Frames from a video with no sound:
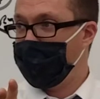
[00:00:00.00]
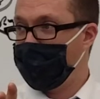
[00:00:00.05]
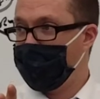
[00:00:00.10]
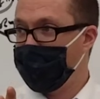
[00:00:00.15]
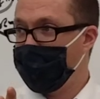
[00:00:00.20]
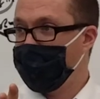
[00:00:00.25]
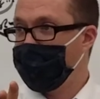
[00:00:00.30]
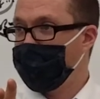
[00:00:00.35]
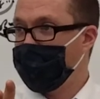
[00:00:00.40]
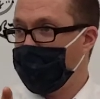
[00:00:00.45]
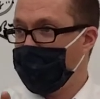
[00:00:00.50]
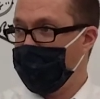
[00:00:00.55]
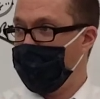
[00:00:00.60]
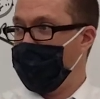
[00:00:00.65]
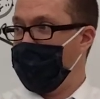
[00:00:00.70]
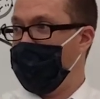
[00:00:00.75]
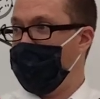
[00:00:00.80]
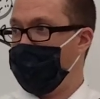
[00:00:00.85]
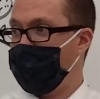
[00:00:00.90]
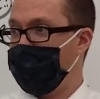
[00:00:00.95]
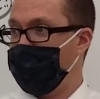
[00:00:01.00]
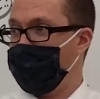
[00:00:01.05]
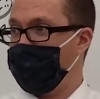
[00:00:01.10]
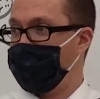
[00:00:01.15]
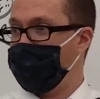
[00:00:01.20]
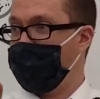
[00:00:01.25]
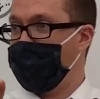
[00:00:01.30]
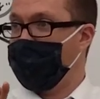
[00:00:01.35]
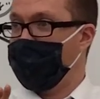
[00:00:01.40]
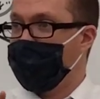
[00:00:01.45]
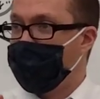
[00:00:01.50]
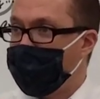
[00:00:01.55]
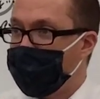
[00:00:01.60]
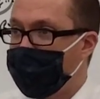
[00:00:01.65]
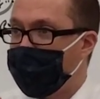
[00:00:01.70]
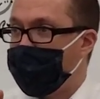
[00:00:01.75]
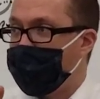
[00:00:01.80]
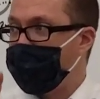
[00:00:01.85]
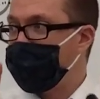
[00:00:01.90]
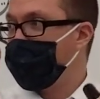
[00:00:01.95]
you roll backwards, right?
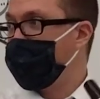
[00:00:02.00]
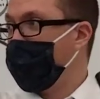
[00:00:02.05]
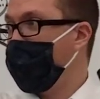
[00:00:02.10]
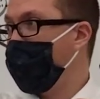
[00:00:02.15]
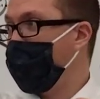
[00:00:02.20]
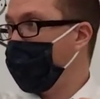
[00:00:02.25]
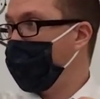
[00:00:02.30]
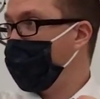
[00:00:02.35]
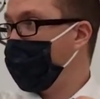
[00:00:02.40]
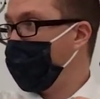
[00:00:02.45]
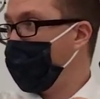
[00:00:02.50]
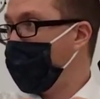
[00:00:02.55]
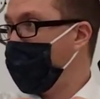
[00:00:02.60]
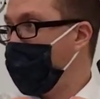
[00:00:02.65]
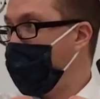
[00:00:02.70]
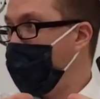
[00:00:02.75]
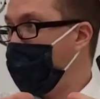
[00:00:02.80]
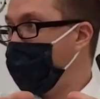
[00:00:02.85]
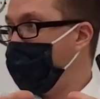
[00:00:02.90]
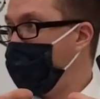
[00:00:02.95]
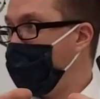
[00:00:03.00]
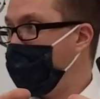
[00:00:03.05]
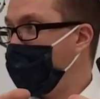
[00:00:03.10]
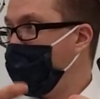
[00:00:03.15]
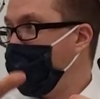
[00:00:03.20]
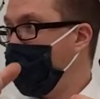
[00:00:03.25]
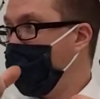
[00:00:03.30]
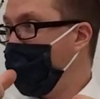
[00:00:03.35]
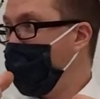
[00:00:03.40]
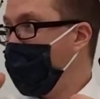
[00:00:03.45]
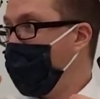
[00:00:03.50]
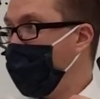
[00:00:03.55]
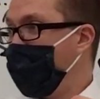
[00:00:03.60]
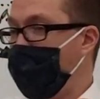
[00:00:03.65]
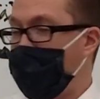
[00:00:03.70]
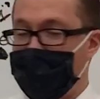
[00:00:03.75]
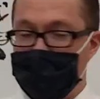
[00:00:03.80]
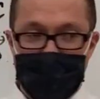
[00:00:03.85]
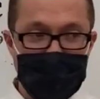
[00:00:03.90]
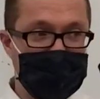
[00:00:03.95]
You push off the object,
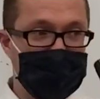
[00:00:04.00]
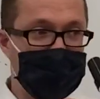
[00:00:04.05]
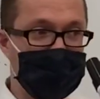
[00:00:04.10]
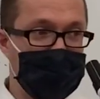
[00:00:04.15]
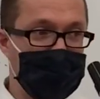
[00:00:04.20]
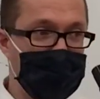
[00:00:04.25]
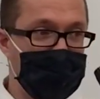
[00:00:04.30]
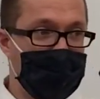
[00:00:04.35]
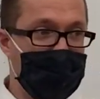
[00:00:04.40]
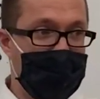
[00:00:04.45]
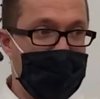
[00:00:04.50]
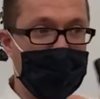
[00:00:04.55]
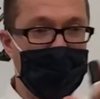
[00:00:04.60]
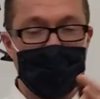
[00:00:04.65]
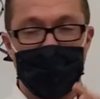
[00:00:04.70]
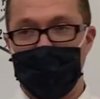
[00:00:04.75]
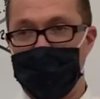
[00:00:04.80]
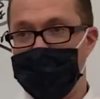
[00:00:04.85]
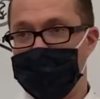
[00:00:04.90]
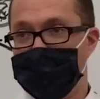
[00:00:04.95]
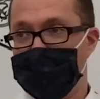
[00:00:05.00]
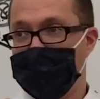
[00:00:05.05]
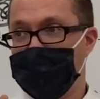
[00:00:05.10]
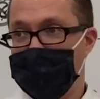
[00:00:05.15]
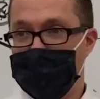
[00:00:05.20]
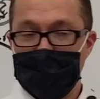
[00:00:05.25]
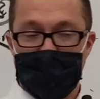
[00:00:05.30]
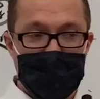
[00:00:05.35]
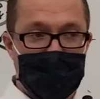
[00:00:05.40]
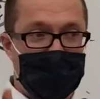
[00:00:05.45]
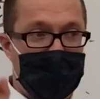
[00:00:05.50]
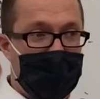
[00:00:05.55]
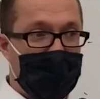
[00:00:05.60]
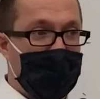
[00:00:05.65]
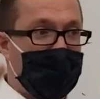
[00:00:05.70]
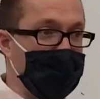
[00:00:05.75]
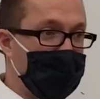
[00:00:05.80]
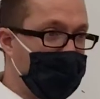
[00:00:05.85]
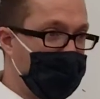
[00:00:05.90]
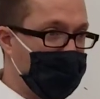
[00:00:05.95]
that pushes you backwards. The
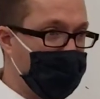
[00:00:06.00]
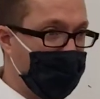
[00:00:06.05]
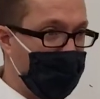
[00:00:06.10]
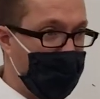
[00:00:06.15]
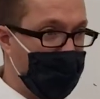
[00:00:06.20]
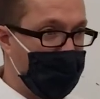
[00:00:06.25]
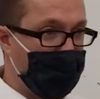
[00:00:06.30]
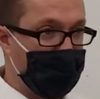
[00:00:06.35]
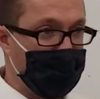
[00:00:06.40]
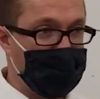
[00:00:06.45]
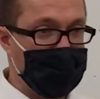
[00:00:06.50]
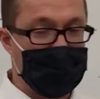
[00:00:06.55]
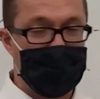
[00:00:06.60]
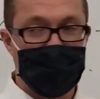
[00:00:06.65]
ball goes forwards,